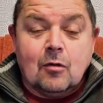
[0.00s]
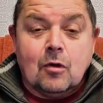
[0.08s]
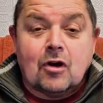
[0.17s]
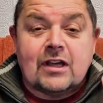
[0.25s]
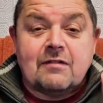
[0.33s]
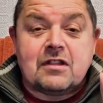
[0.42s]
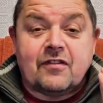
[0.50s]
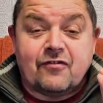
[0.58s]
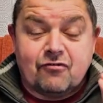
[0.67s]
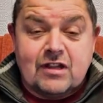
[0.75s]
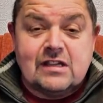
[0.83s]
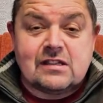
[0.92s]
what gives you
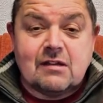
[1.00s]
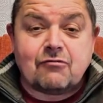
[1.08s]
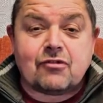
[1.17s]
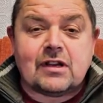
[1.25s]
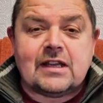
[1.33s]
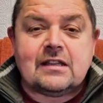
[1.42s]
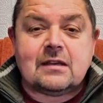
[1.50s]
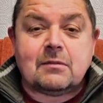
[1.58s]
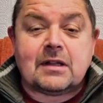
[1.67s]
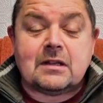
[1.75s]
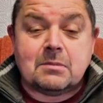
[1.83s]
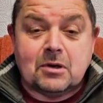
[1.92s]
free central
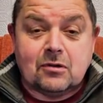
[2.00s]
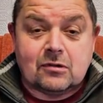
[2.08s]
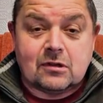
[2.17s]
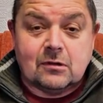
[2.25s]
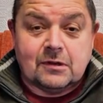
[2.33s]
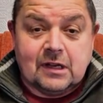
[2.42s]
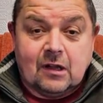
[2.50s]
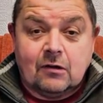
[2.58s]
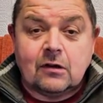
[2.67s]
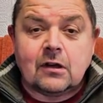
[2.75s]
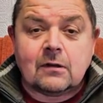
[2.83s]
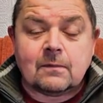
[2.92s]
heating when your boat's going
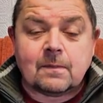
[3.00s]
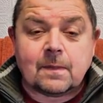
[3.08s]
along.